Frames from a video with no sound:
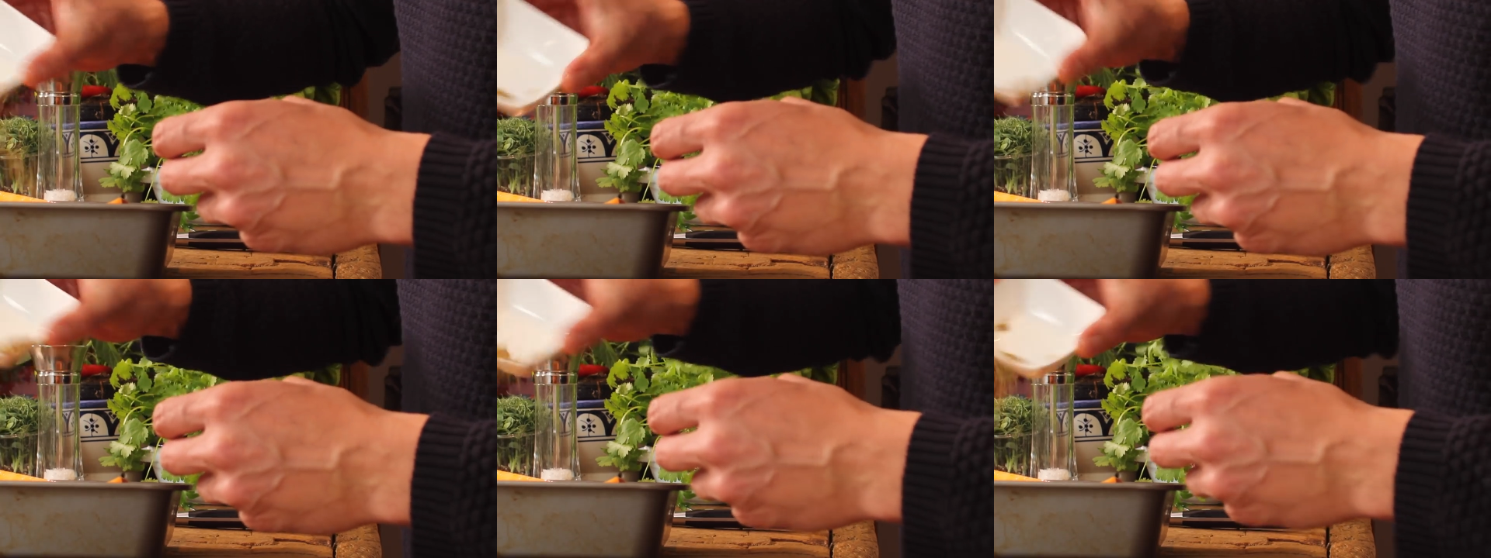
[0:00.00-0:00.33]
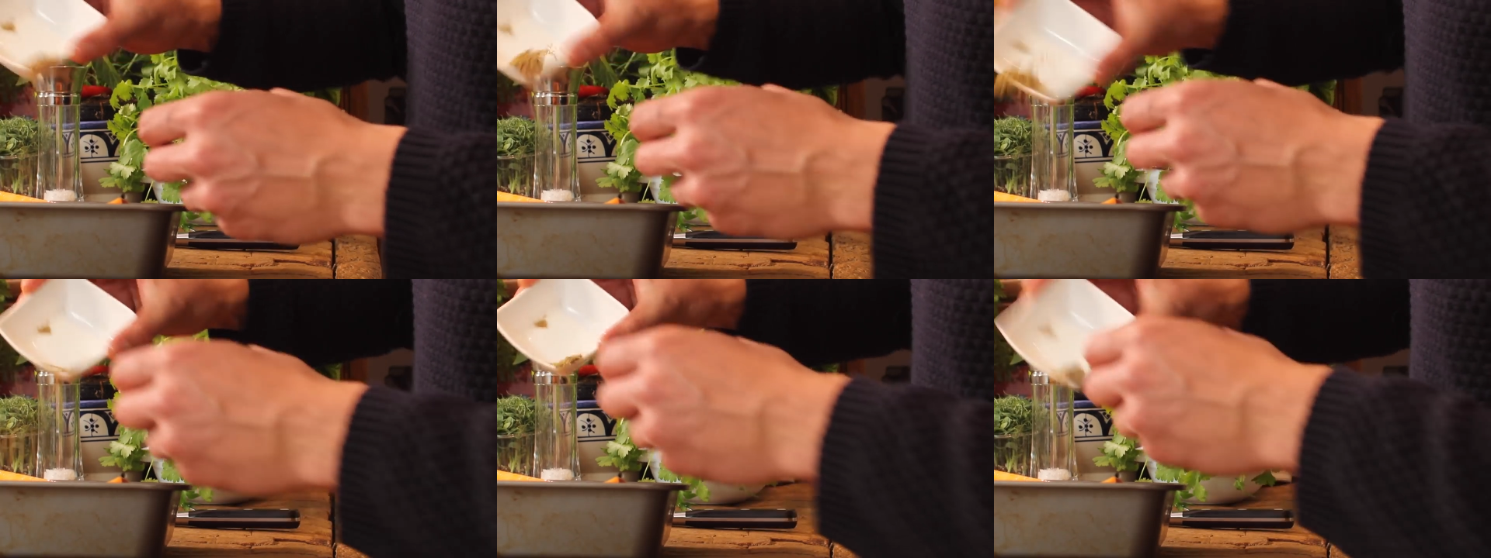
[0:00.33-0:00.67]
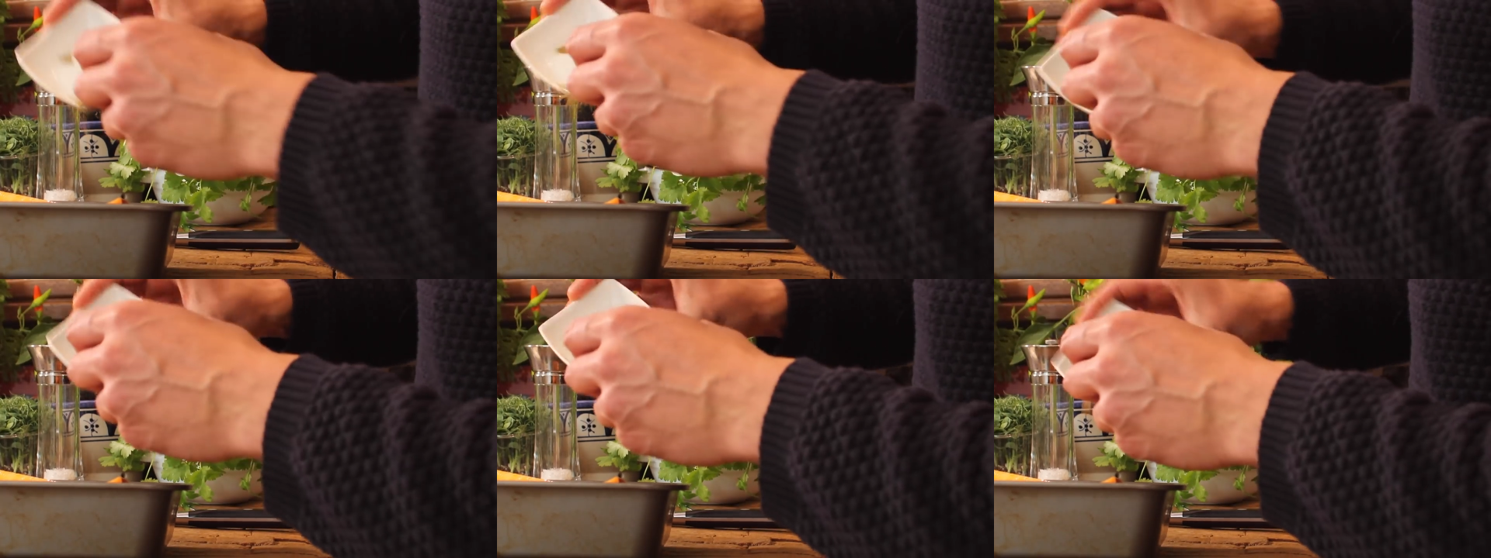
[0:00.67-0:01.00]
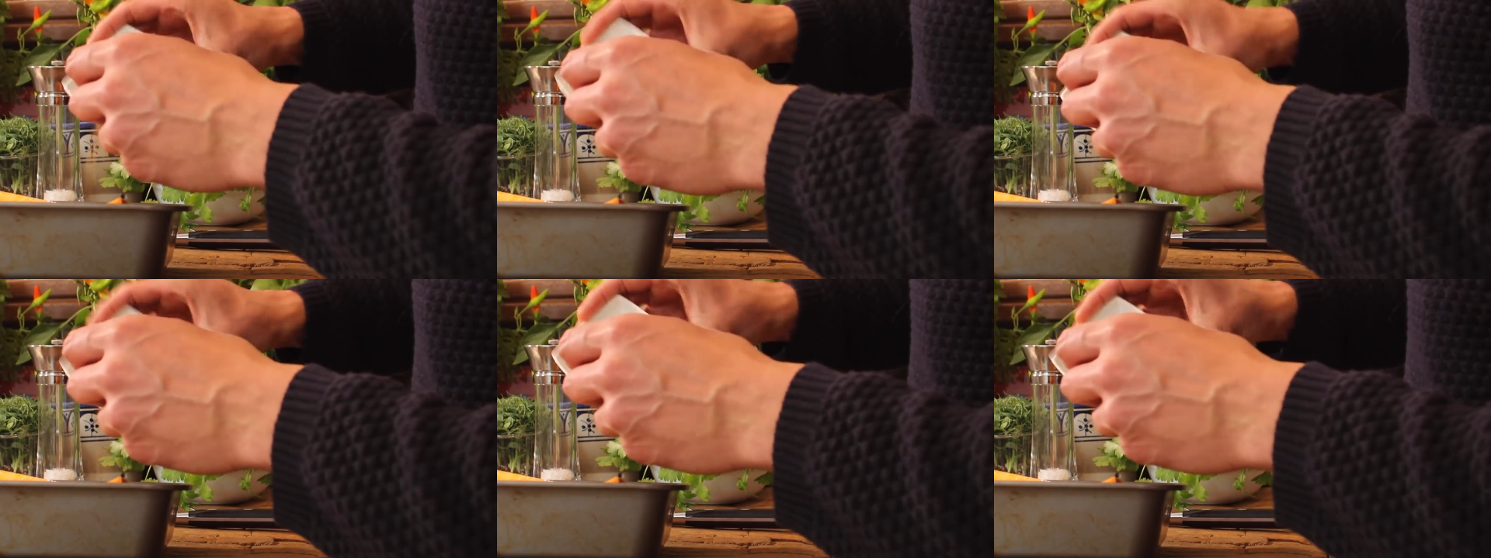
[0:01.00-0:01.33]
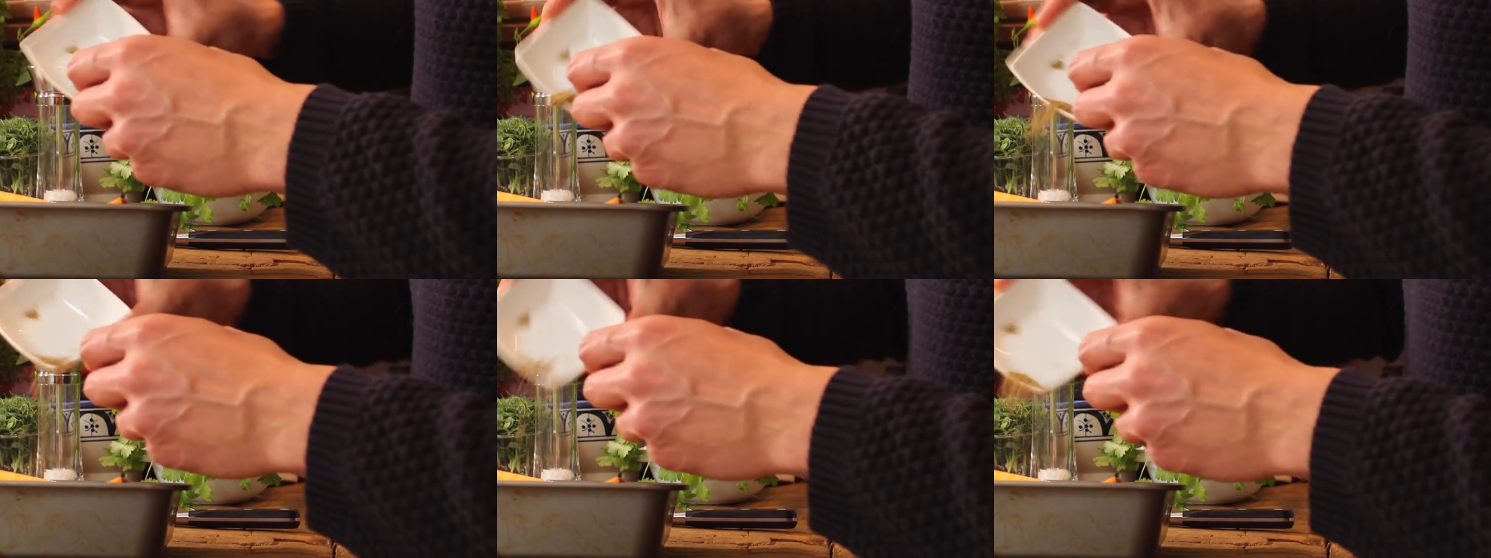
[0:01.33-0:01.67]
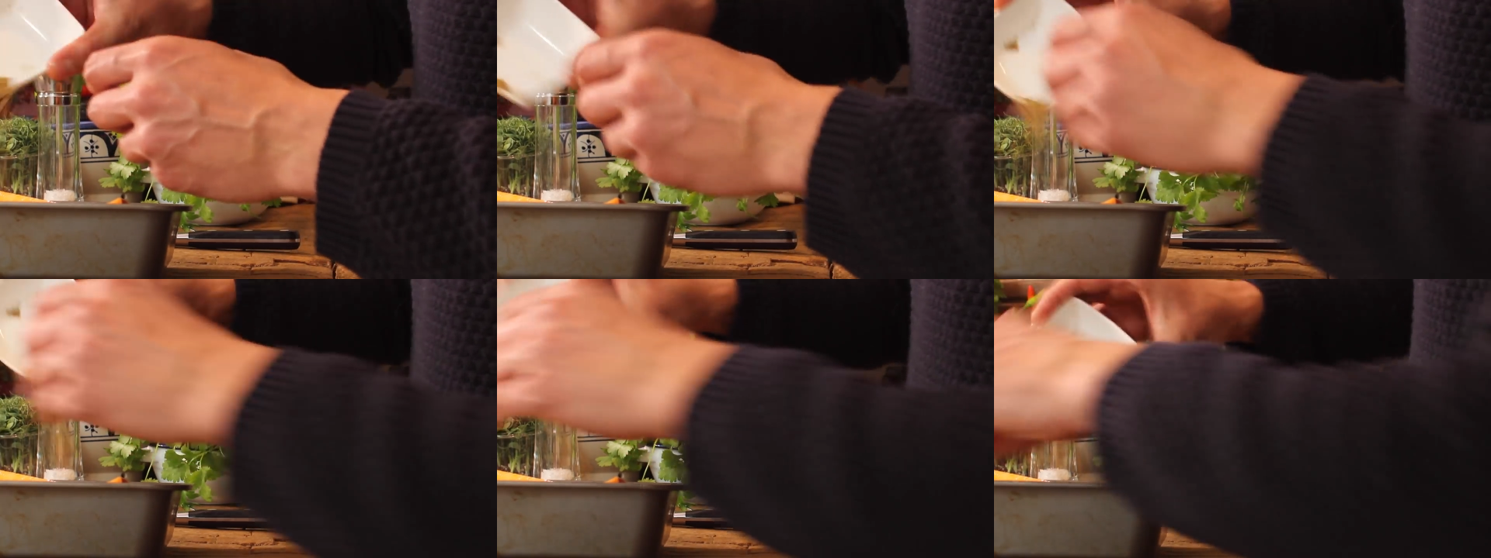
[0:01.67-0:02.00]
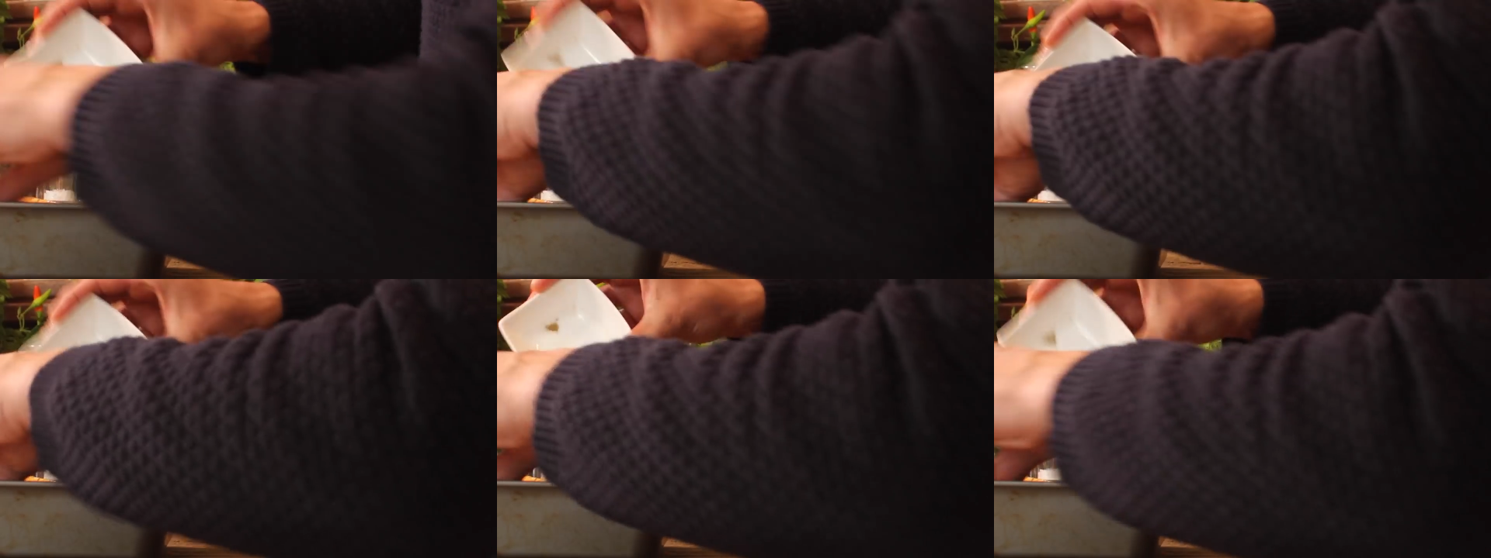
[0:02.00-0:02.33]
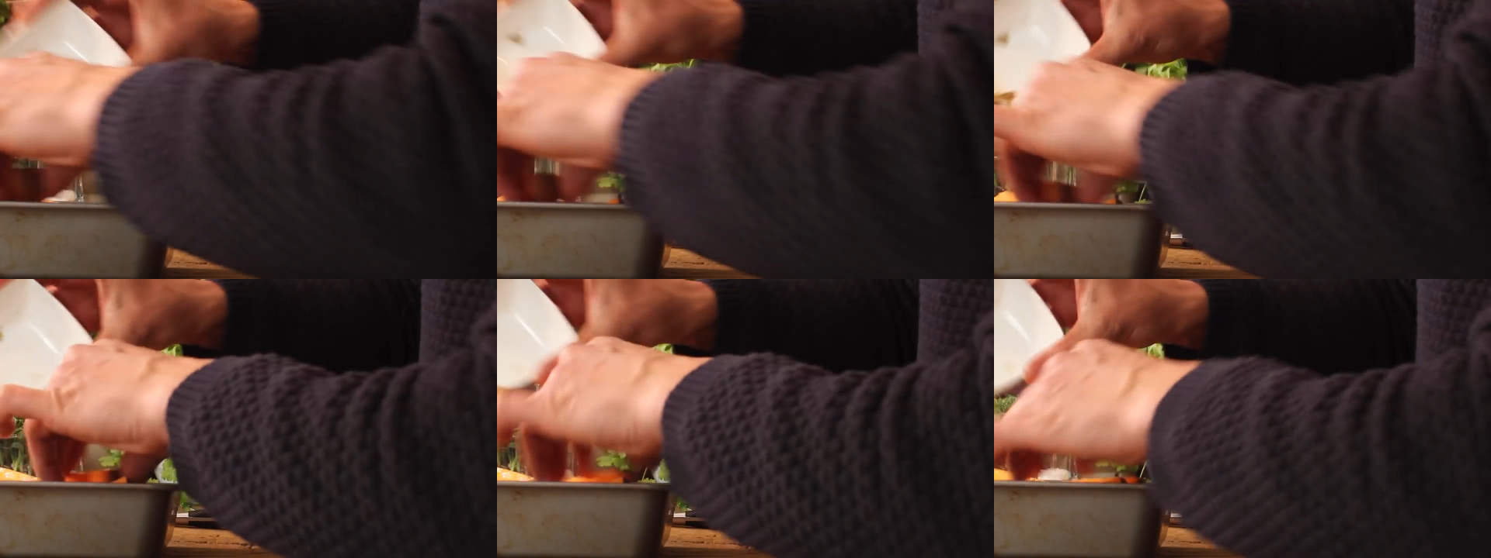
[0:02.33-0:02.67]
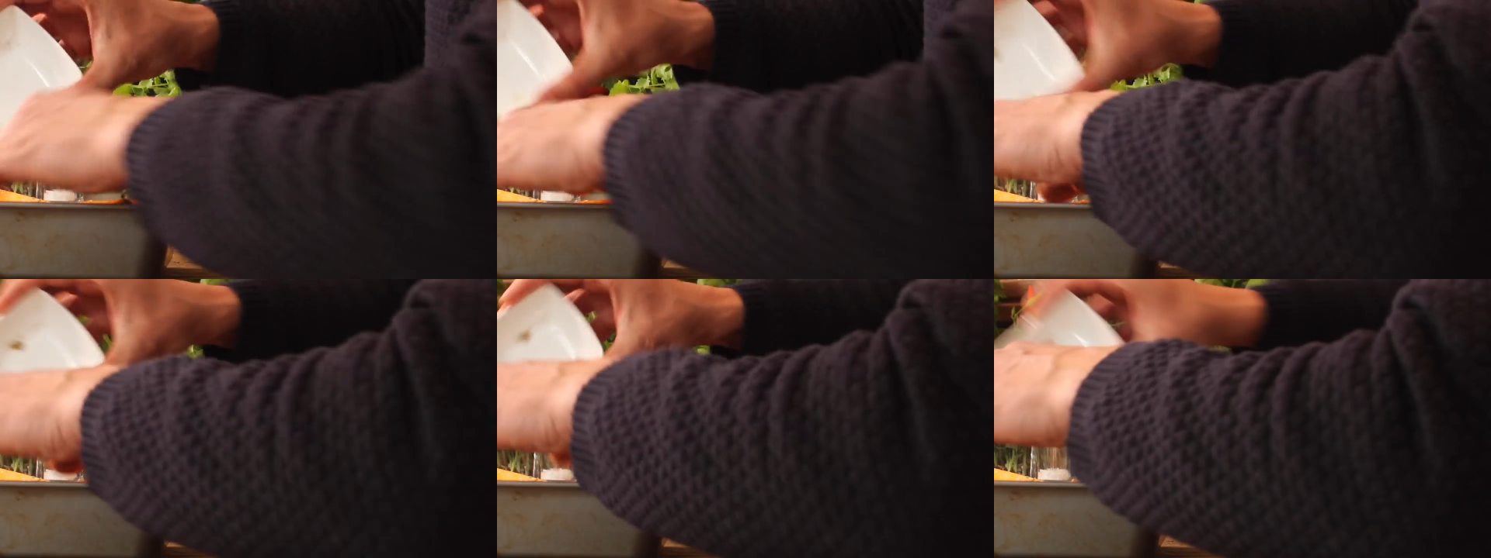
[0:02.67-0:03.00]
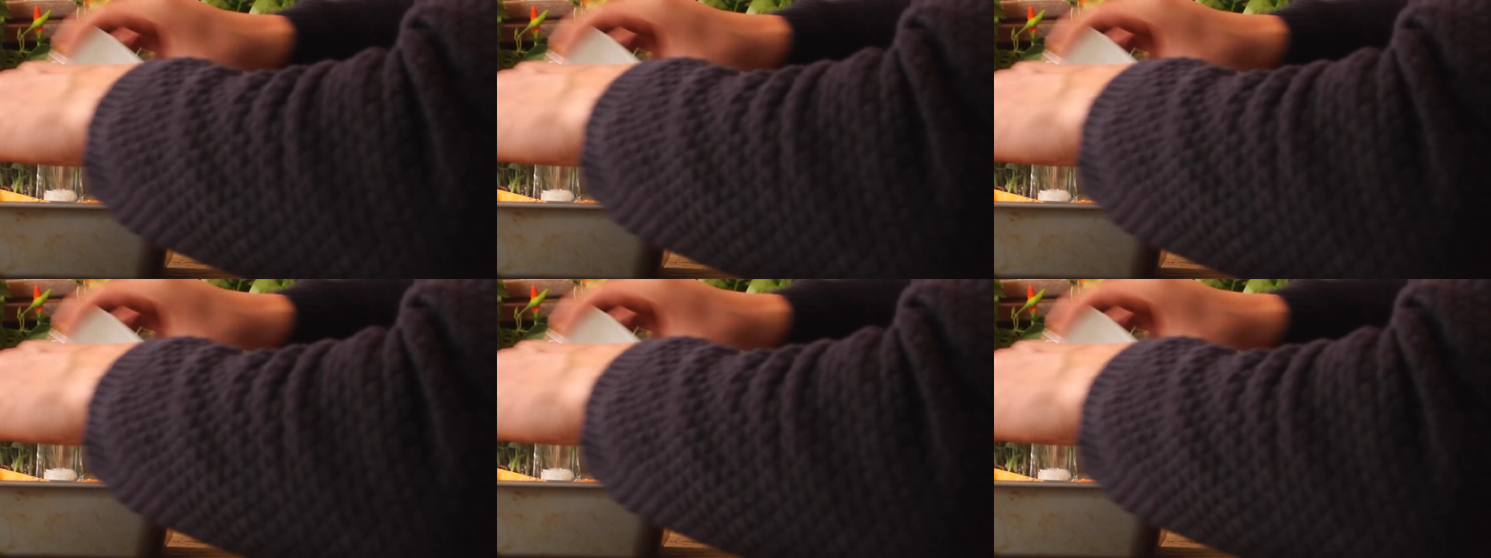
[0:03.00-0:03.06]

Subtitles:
Nobody's mouth can be seen.